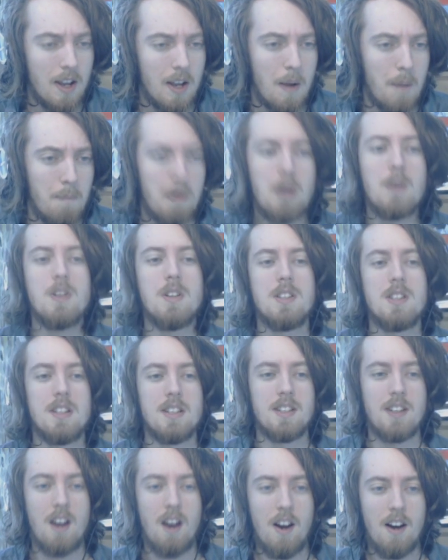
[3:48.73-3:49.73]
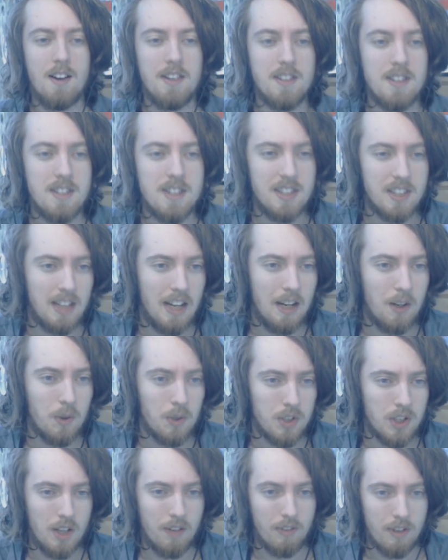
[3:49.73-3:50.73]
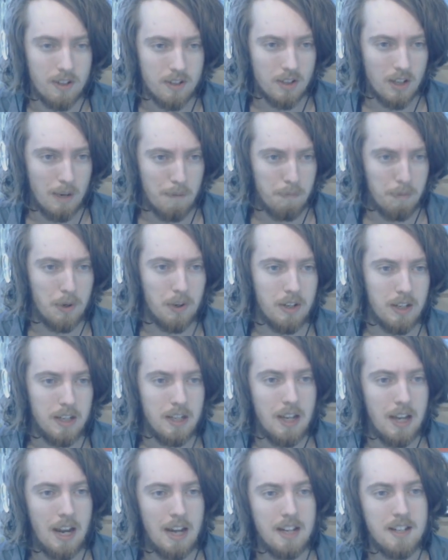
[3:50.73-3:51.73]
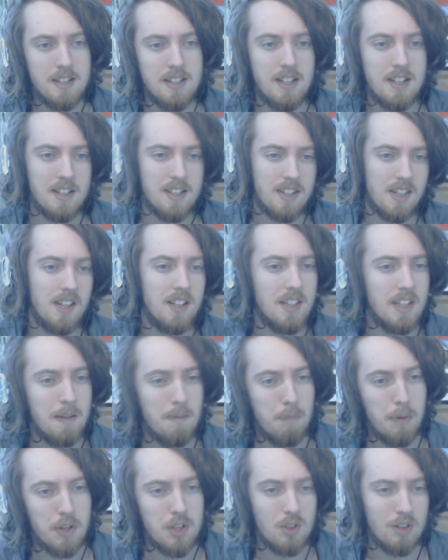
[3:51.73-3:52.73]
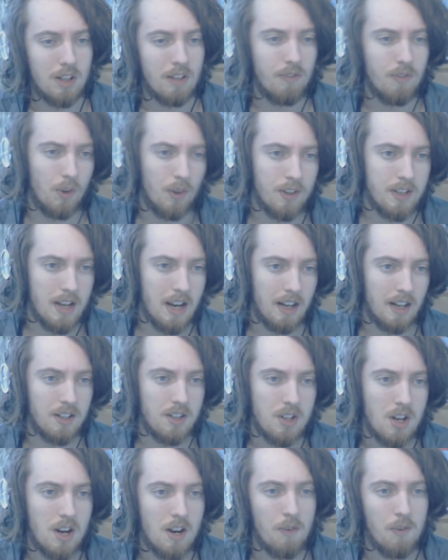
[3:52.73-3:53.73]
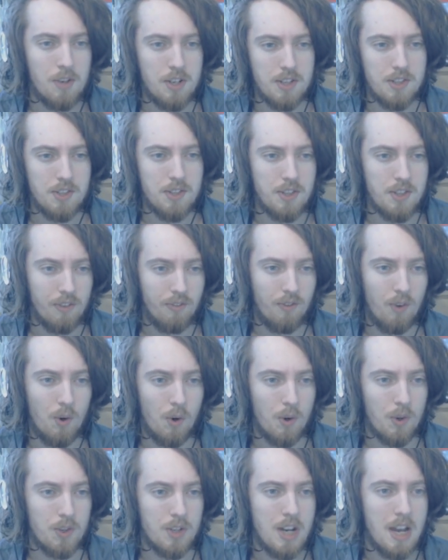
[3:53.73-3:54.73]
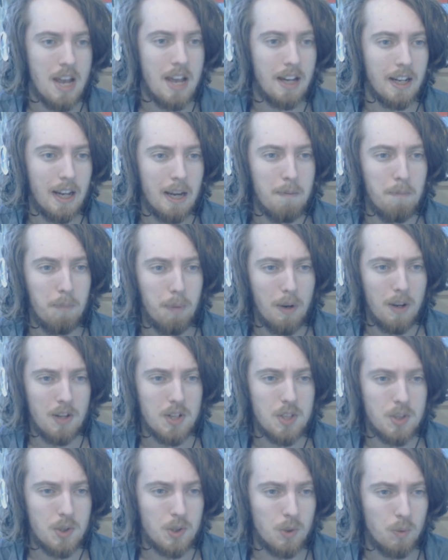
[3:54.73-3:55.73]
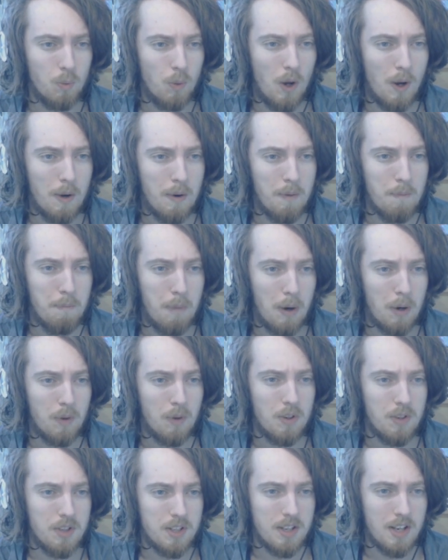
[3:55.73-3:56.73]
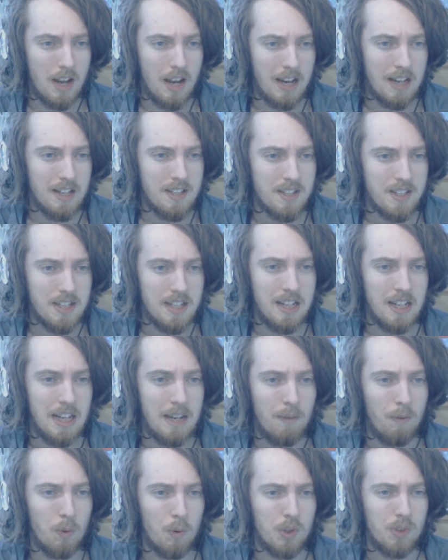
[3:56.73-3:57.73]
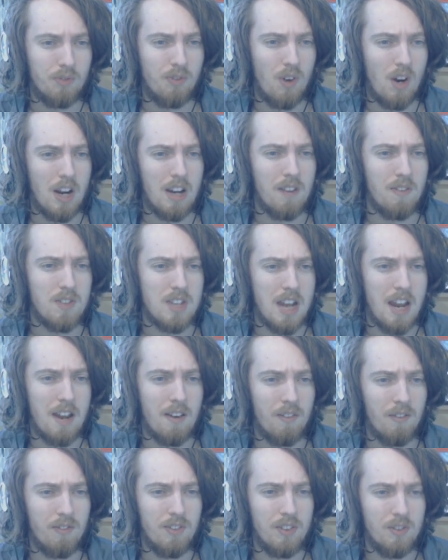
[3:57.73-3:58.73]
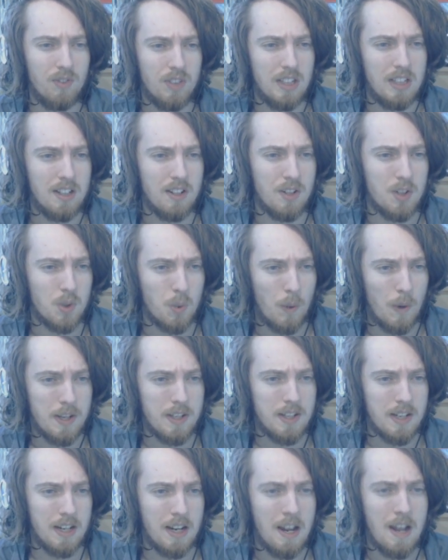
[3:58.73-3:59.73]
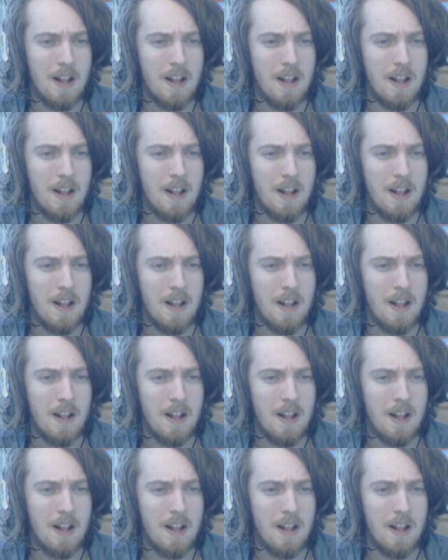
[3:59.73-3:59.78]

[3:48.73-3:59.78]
Bonuses, hardened scales cover the entire body, AC is 16 plus strength or dex, resistance to force, gain +1 bonus to AC at levels 5, 10, 15, and 20,